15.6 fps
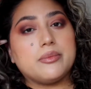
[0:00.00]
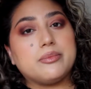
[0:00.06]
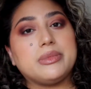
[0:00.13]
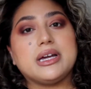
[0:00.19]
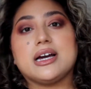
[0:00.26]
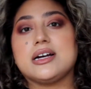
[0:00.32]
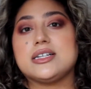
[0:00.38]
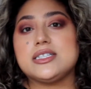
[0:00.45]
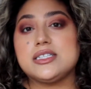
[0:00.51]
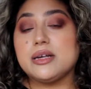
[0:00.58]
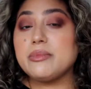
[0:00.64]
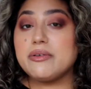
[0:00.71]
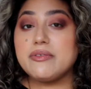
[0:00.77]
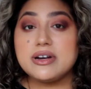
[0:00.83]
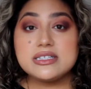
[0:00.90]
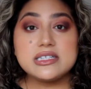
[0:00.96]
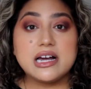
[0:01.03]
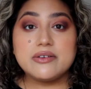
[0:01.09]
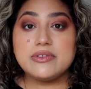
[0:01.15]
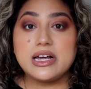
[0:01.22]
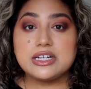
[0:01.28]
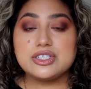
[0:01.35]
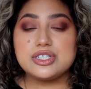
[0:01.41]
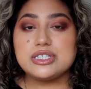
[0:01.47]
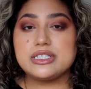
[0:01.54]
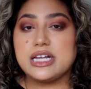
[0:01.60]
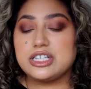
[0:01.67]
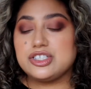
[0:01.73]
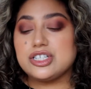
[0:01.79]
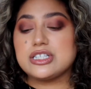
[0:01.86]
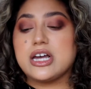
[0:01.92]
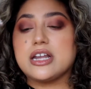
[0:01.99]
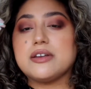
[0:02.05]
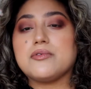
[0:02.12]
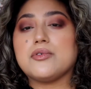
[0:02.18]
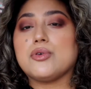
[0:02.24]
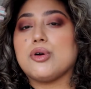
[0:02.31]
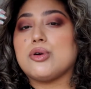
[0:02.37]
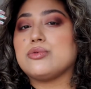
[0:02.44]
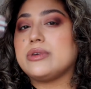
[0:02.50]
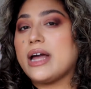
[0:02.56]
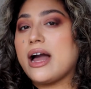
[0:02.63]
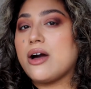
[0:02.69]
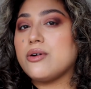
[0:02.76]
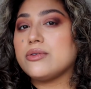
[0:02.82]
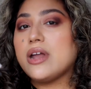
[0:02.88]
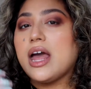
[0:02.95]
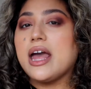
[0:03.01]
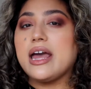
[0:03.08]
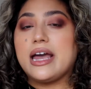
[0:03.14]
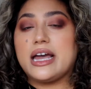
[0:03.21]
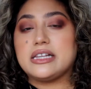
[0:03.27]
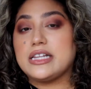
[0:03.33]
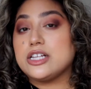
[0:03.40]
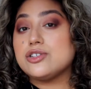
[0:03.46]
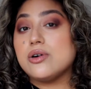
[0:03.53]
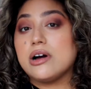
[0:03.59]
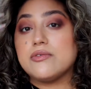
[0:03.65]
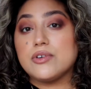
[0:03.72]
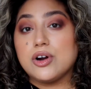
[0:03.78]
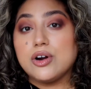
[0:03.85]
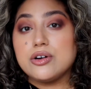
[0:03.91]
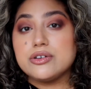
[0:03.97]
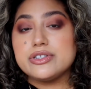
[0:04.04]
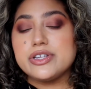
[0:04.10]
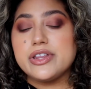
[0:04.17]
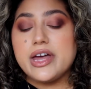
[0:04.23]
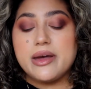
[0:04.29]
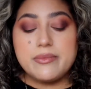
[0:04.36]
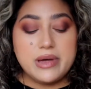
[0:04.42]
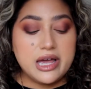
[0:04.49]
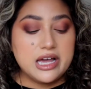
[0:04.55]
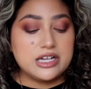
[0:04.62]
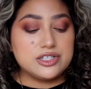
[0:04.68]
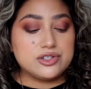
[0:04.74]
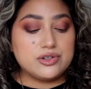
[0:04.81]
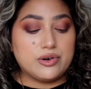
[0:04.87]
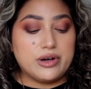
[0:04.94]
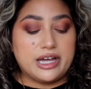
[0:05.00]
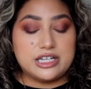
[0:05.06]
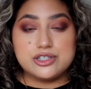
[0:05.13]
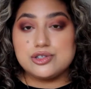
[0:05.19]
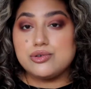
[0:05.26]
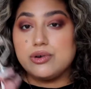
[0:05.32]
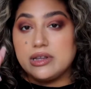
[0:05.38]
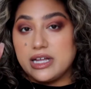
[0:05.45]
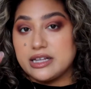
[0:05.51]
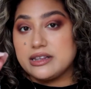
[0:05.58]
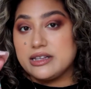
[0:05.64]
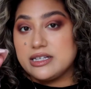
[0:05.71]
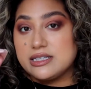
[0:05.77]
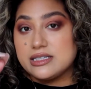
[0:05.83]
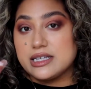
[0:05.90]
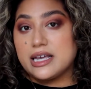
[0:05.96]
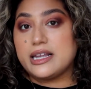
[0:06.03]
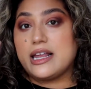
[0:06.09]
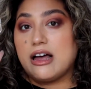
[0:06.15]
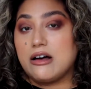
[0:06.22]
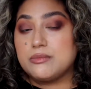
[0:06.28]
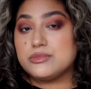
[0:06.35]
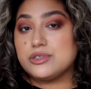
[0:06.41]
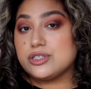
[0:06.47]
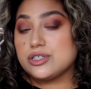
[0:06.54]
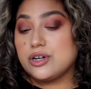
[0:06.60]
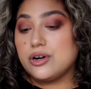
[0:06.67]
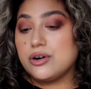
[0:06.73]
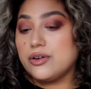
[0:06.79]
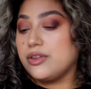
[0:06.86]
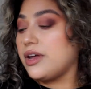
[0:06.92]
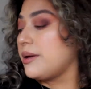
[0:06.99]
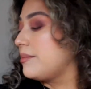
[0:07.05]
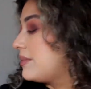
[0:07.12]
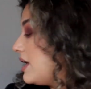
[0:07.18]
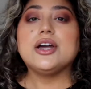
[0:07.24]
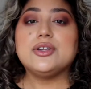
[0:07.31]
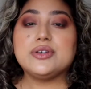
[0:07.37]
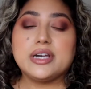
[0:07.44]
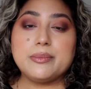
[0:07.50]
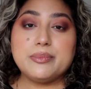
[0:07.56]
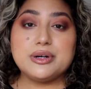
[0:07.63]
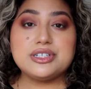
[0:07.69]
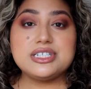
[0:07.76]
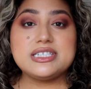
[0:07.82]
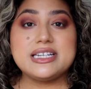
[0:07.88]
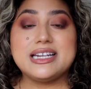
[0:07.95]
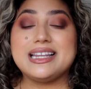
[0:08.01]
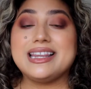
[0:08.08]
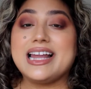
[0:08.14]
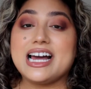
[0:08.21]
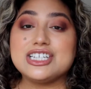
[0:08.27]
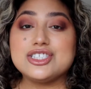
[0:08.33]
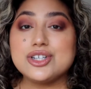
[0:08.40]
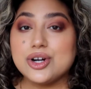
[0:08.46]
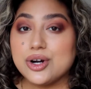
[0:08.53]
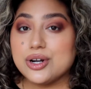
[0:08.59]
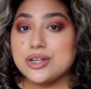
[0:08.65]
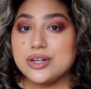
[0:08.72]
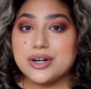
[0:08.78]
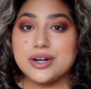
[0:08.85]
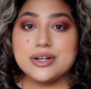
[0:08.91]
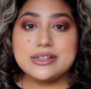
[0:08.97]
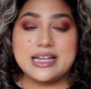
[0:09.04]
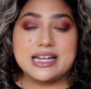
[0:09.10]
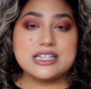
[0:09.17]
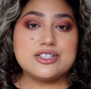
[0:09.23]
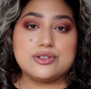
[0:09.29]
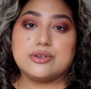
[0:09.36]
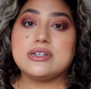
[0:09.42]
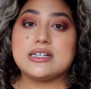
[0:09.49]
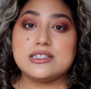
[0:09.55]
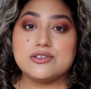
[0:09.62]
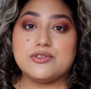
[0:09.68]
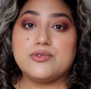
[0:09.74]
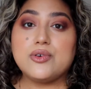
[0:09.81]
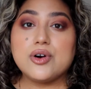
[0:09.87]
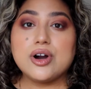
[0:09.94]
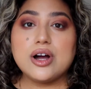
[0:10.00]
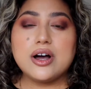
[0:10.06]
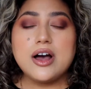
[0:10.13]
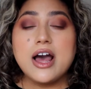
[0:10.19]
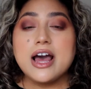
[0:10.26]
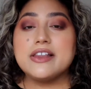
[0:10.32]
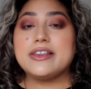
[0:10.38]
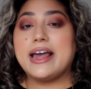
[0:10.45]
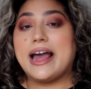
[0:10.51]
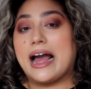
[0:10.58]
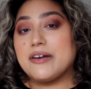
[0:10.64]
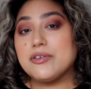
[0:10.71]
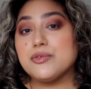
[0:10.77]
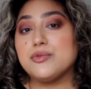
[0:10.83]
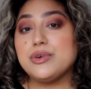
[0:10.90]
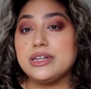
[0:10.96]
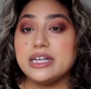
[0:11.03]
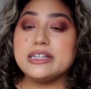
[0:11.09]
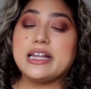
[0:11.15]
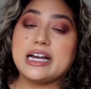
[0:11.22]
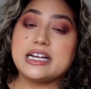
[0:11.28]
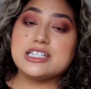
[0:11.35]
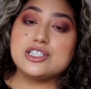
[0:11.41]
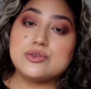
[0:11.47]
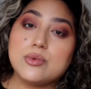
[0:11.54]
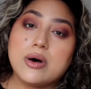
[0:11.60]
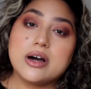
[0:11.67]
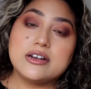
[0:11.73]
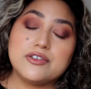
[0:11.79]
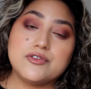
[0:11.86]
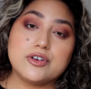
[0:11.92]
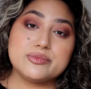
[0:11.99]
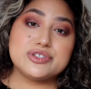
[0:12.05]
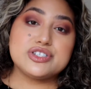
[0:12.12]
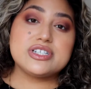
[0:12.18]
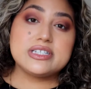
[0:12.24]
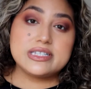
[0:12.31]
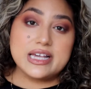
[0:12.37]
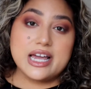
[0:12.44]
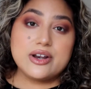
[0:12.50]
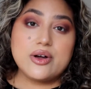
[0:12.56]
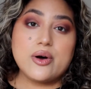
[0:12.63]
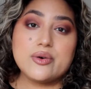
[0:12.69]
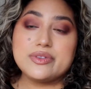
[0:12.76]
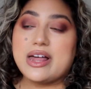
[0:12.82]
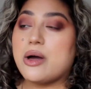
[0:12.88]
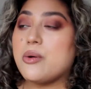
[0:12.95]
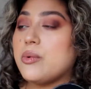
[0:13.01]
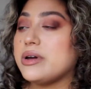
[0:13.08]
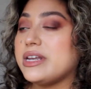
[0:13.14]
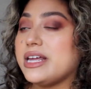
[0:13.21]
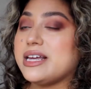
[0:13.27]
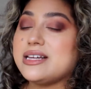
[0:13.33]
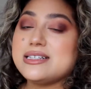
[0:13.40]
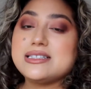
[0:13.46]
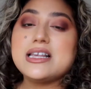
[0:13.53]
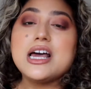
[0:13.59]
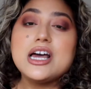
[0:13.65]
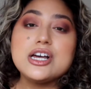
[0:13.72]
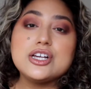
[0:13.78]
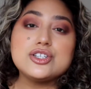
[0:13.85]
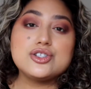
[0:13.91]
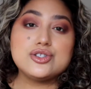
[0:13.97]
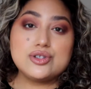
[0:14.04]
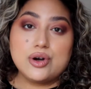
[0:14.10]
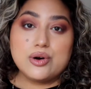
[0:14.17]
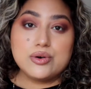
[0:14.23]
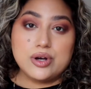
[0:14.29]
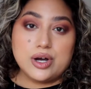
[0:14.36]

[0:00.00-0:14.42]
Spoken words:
because some of us have lashes that just kind of grow down and they don't have a curl to them. So a tool like this can help just curl them. You can purchase any lash curler that is sold at Sephora. They have a really nice one from Shiseido. That one is so